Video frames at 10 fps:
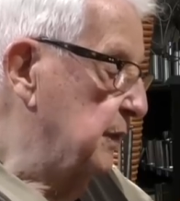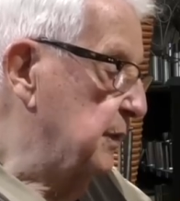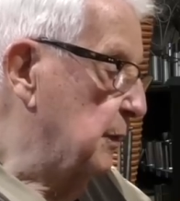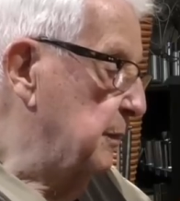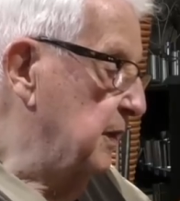
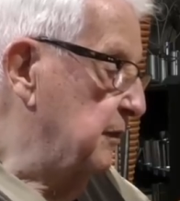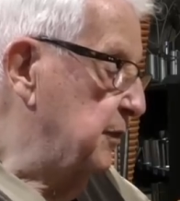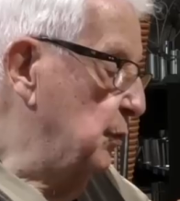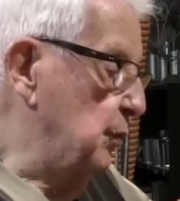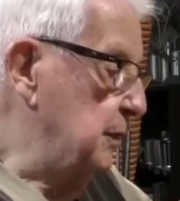there have been a
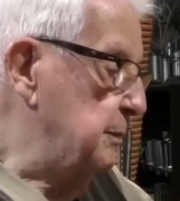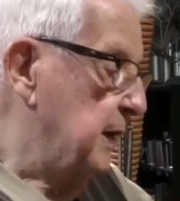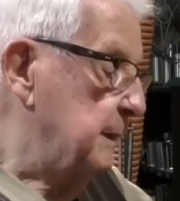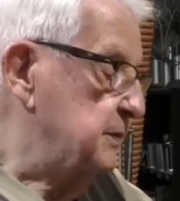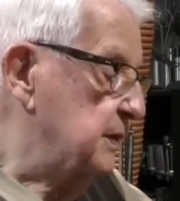few wood
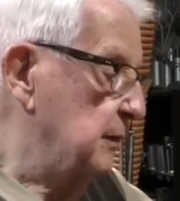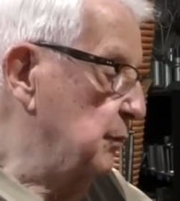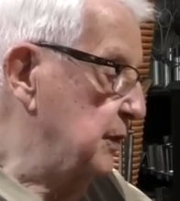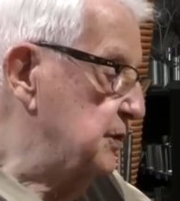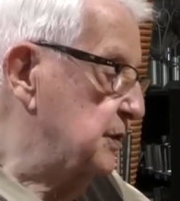pipes
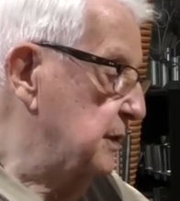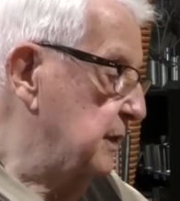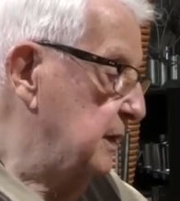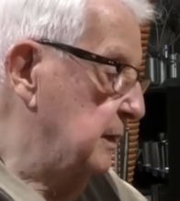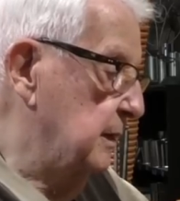in which
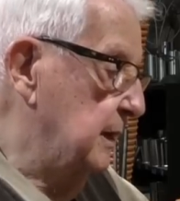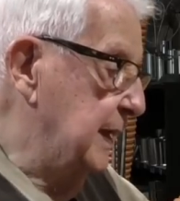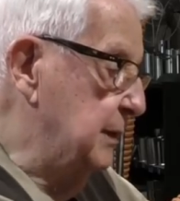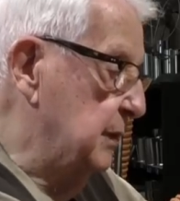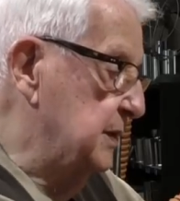the
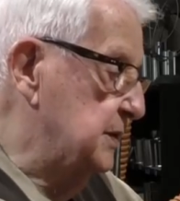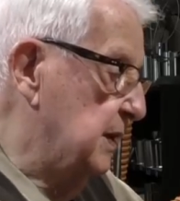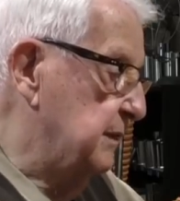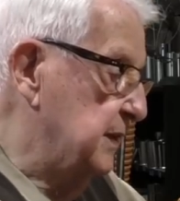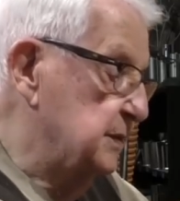languid
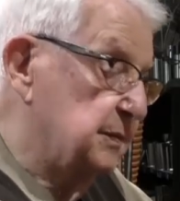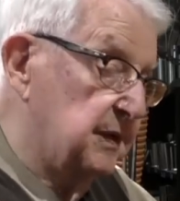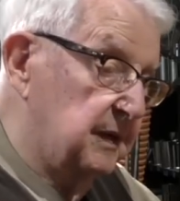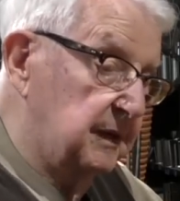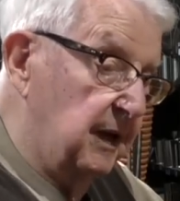itself has
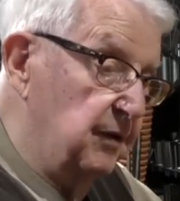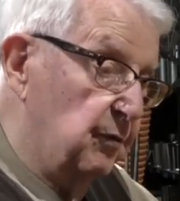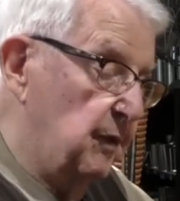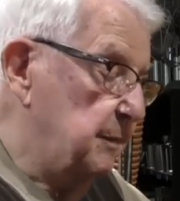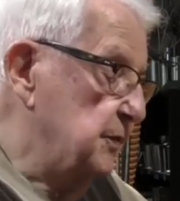gotten a
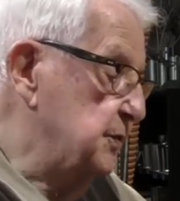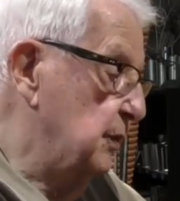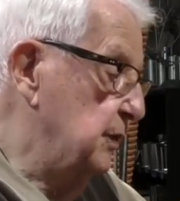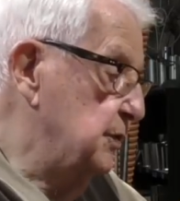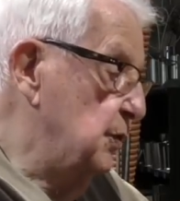ripple
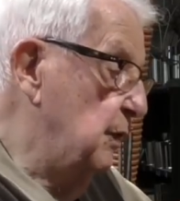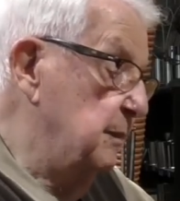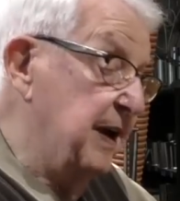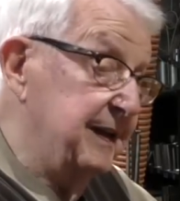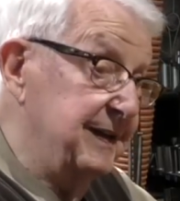to it. Two
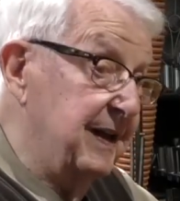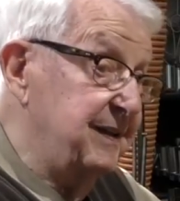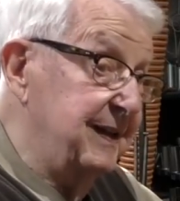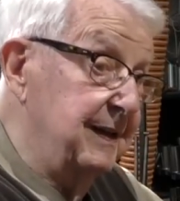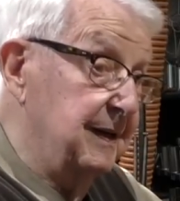of them had
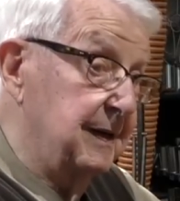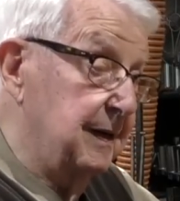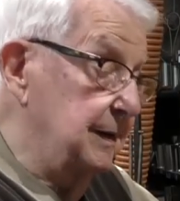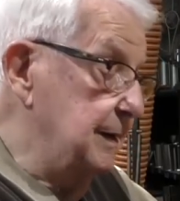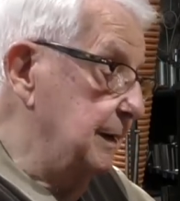nothing in it at
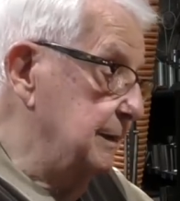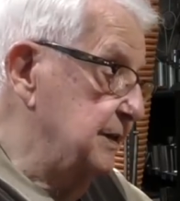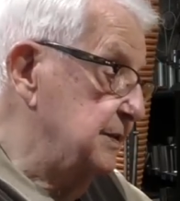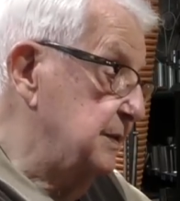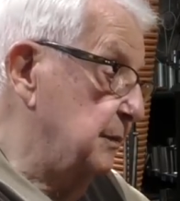all,
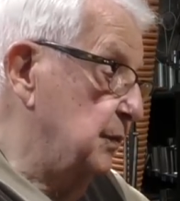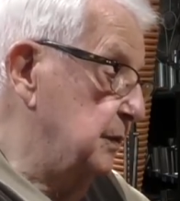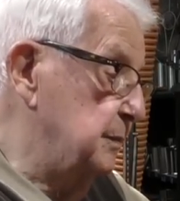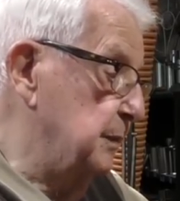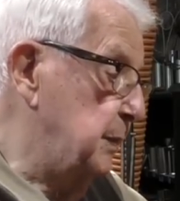just a
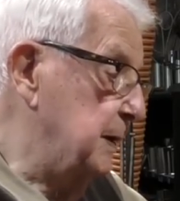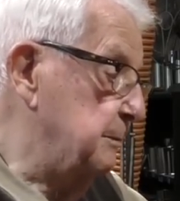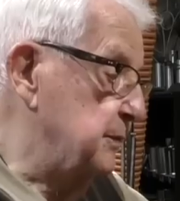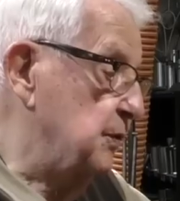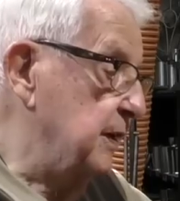wood
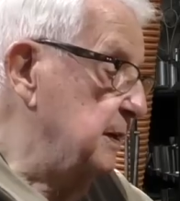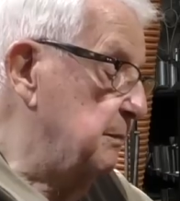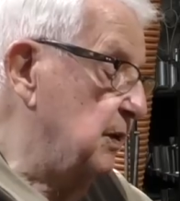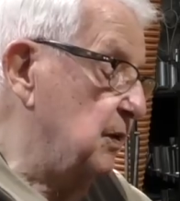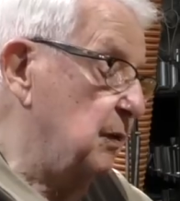pipe trying to
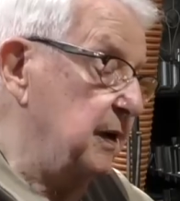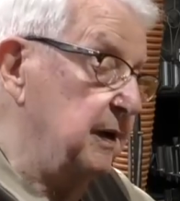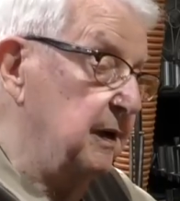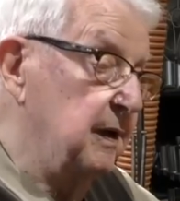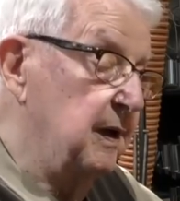blow
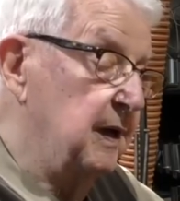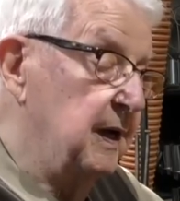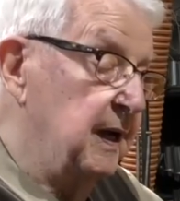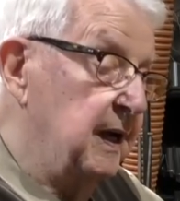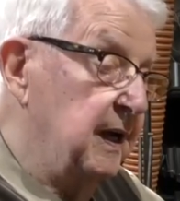away.
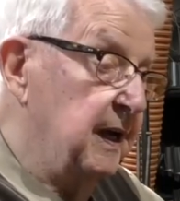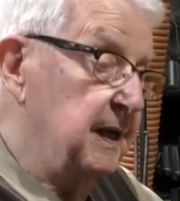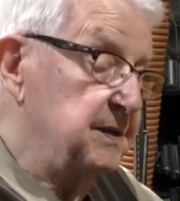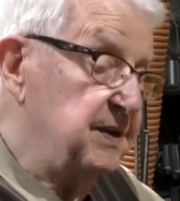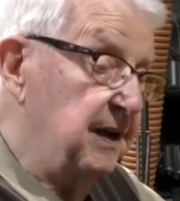
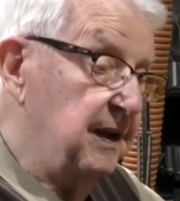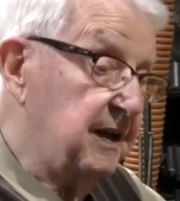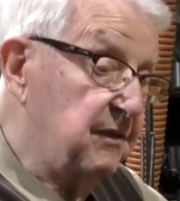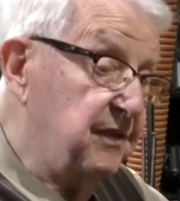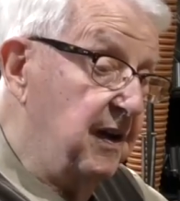And it sounded like
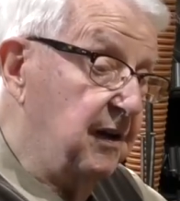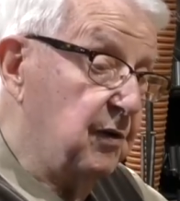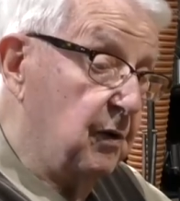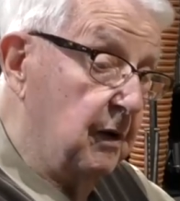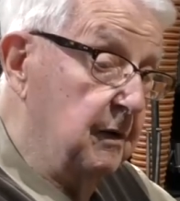a
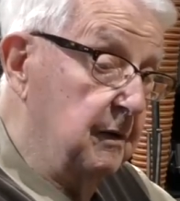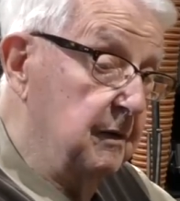foghorn.